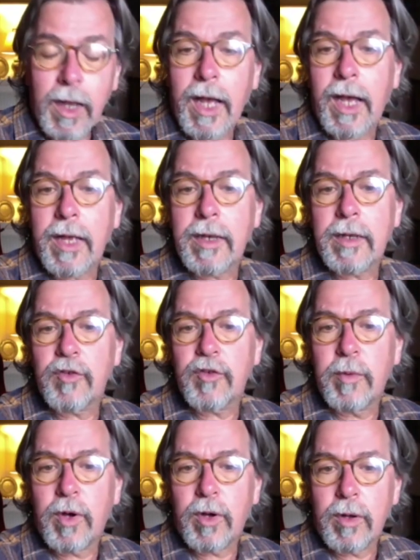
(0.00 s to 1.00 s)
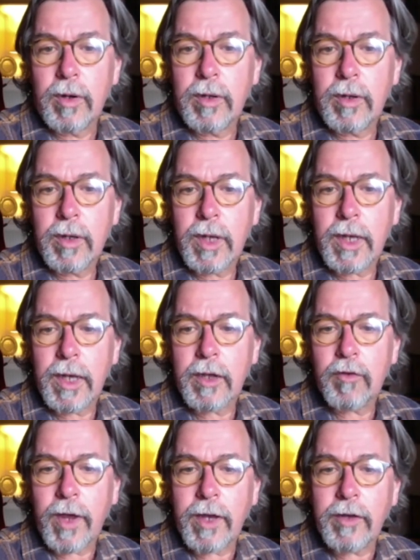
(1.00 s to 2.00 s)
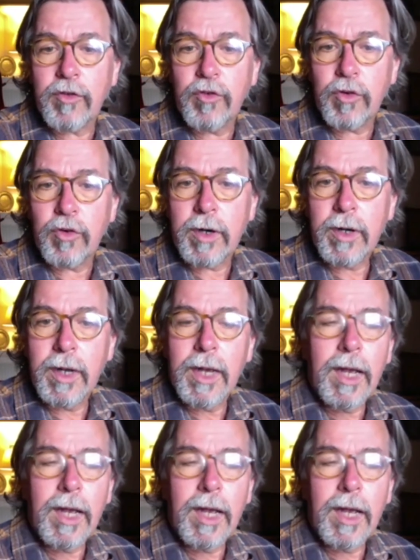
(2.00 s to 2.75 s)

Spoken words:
and a small grain store.